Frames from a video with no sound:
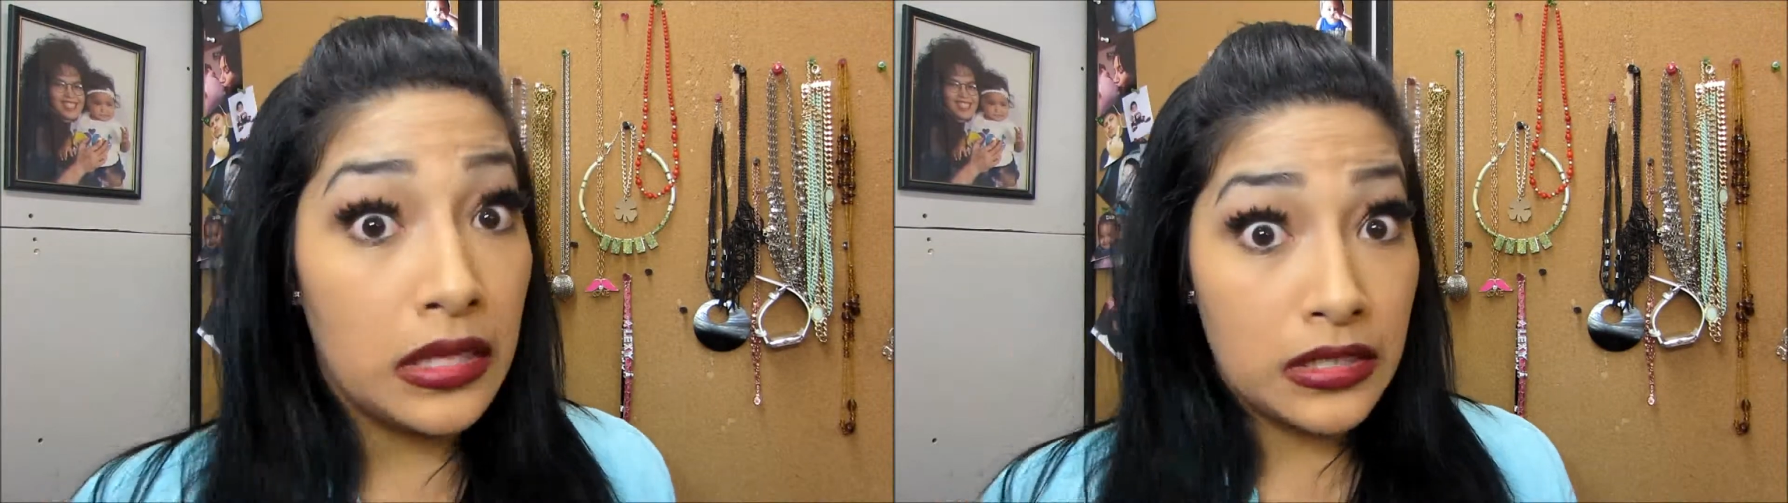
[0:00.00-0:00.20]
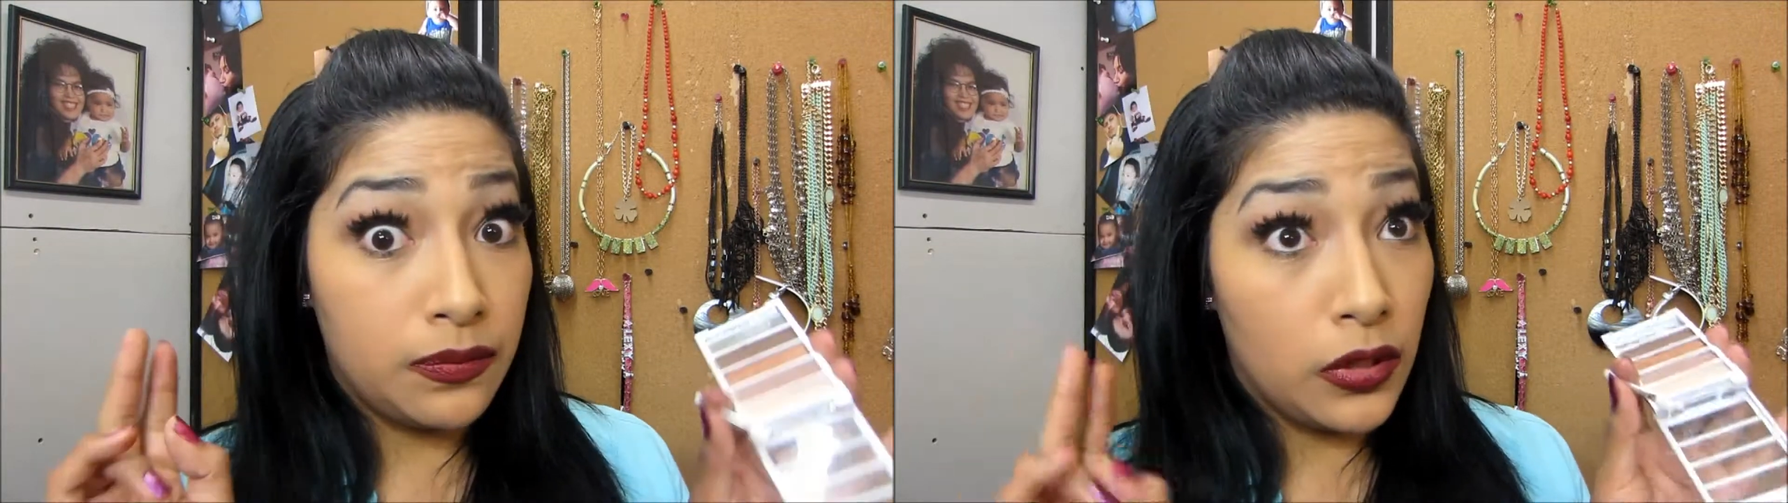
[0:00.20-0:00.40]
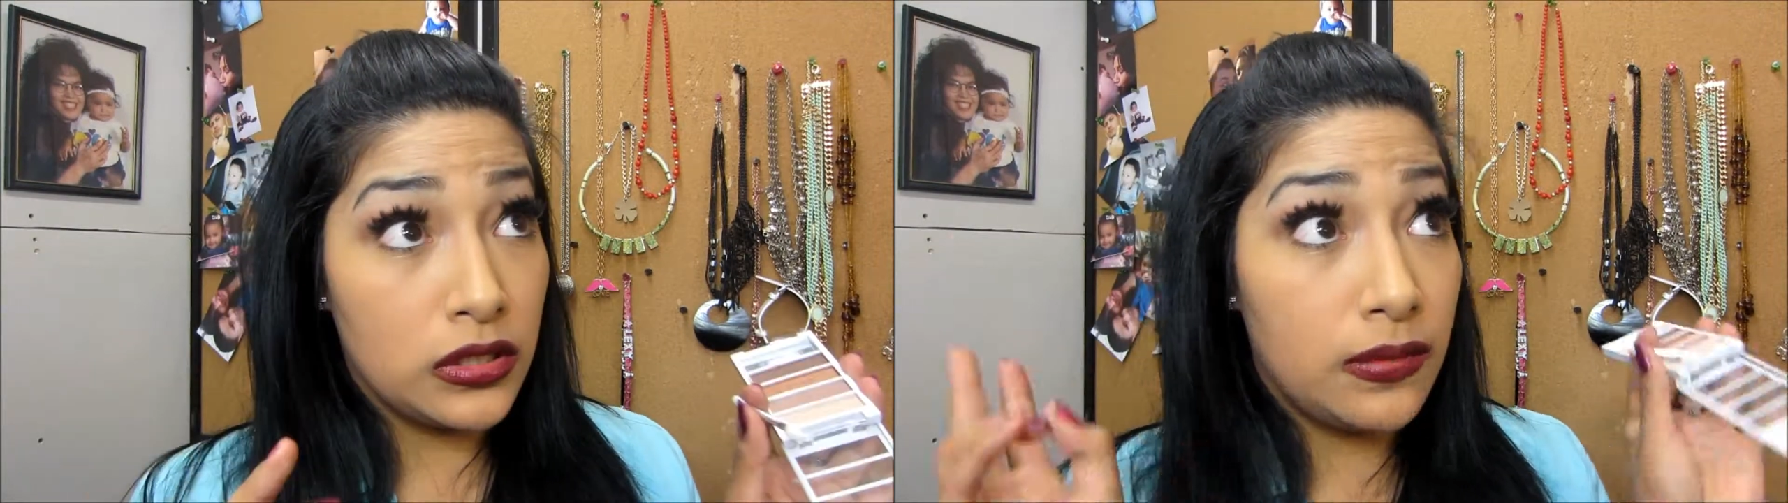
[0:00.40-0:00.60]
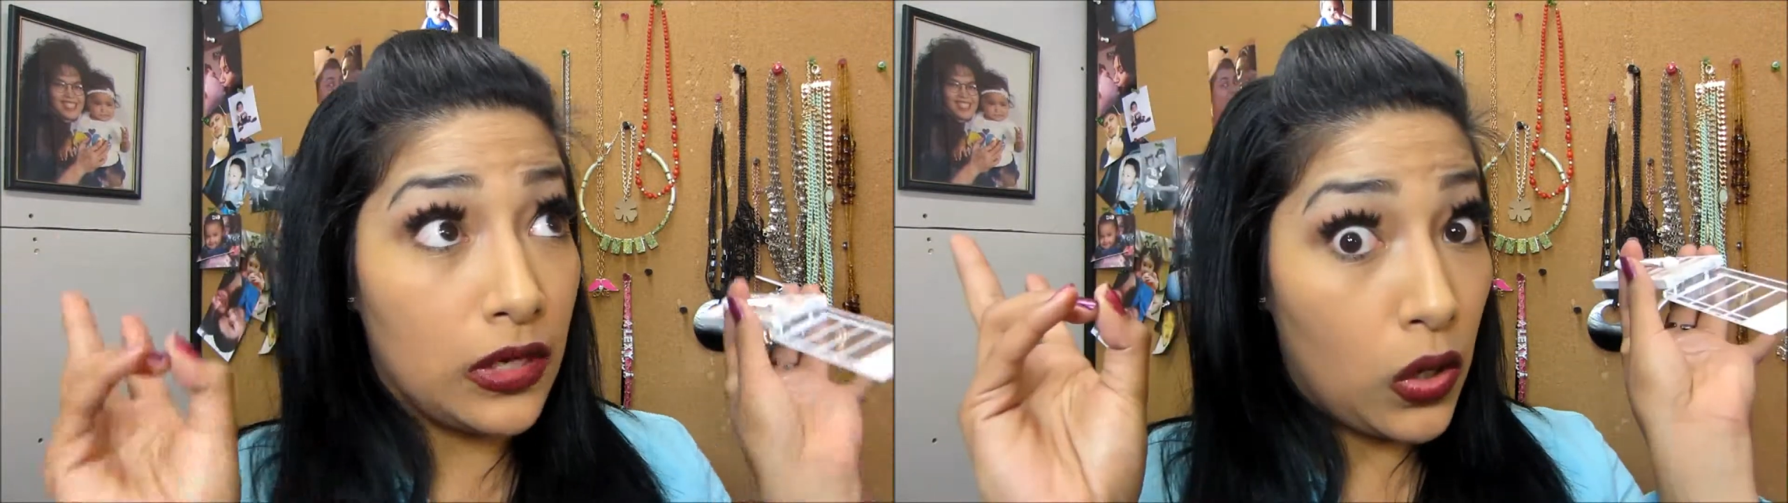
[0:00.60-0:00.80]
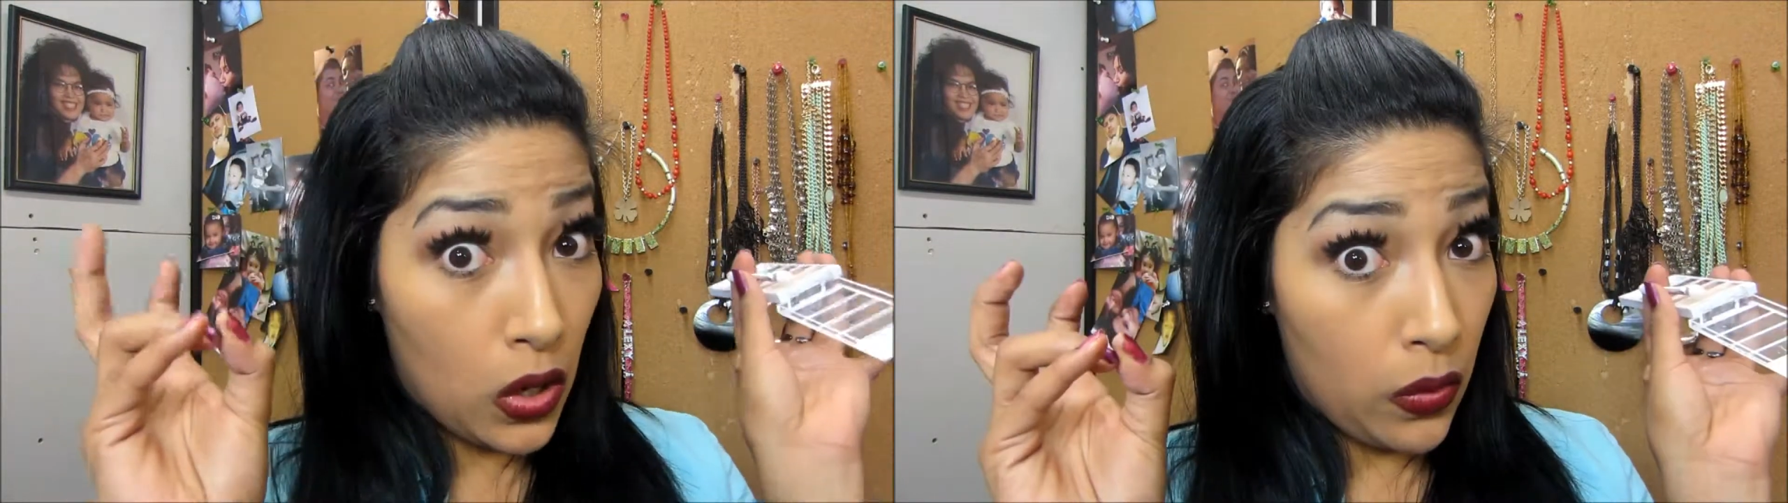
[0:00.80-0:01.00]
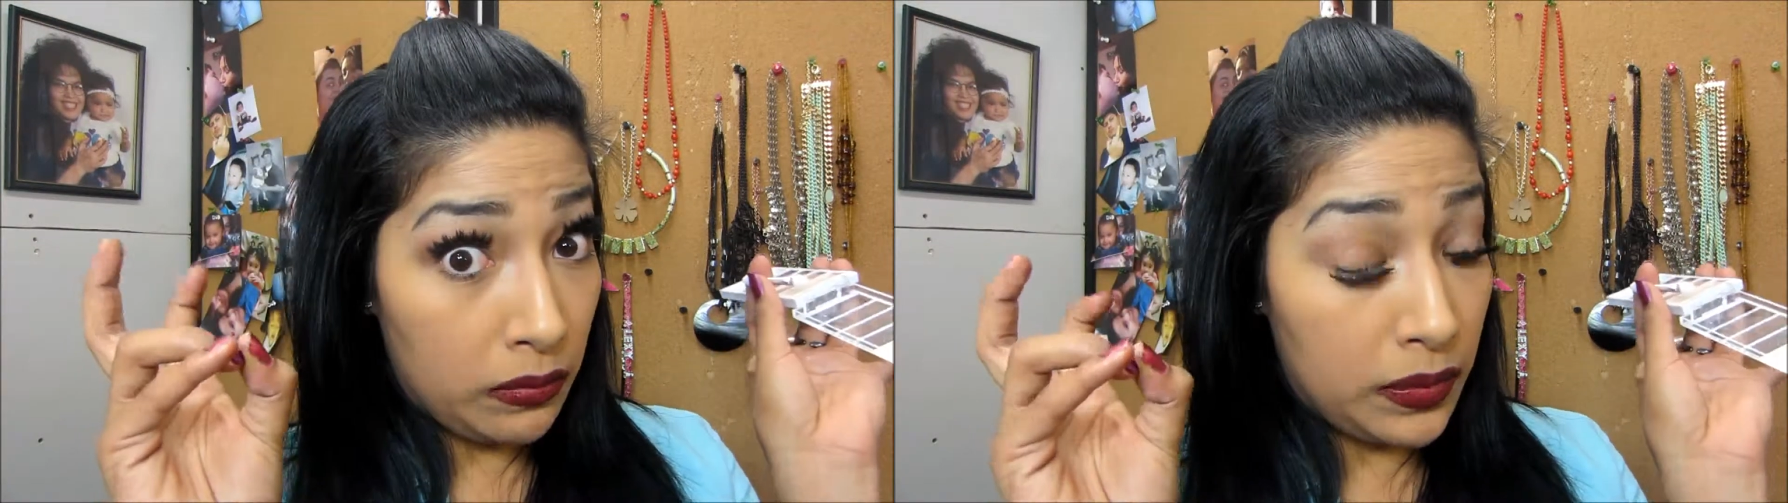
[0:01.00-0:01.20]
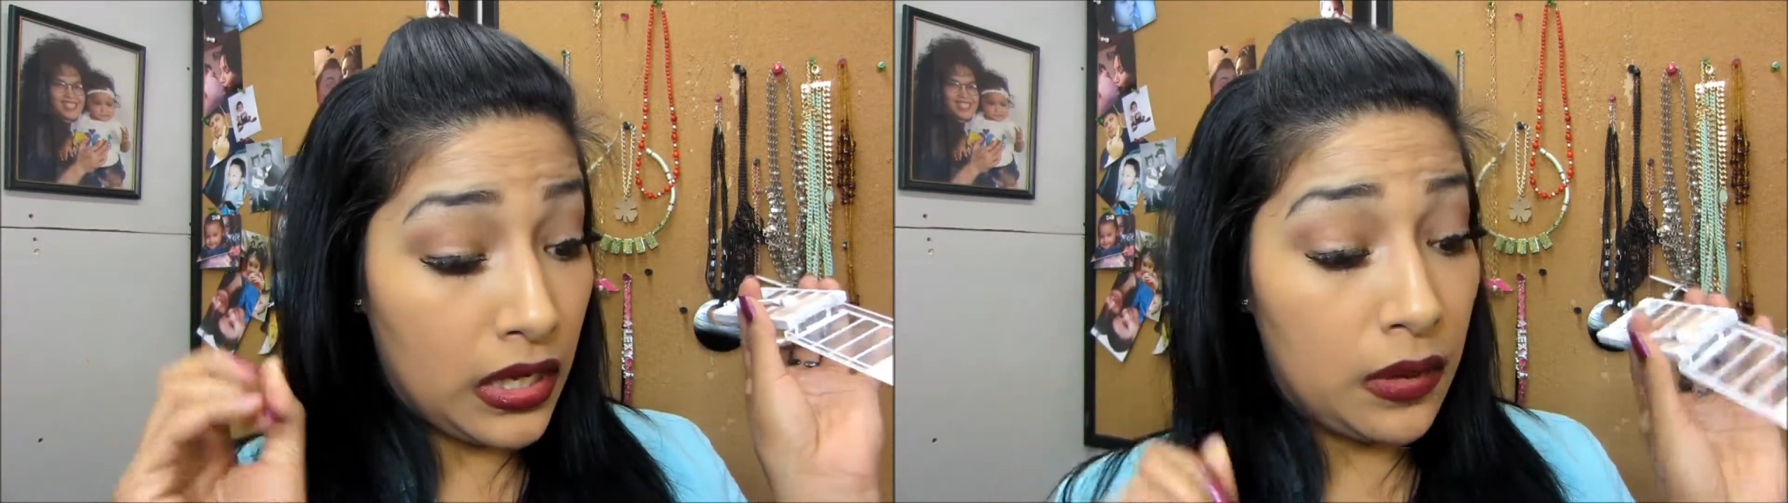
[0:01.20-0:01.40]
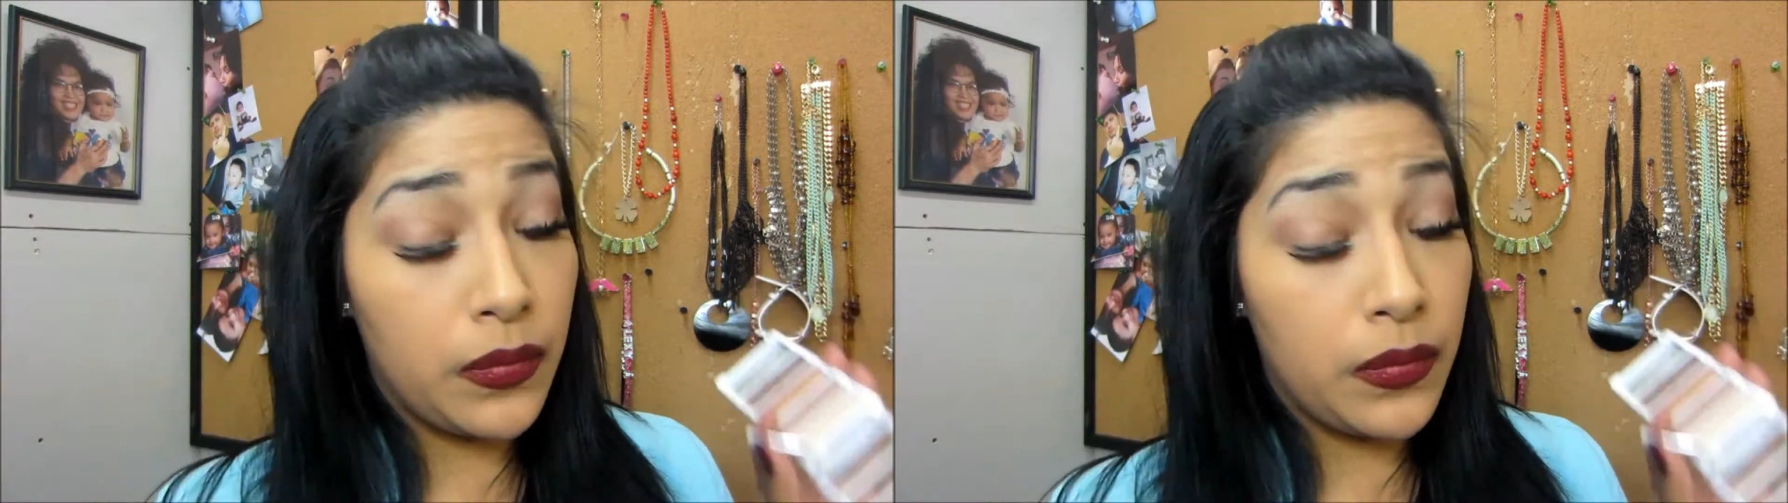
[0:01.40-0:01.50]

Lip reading: supposedly going pee,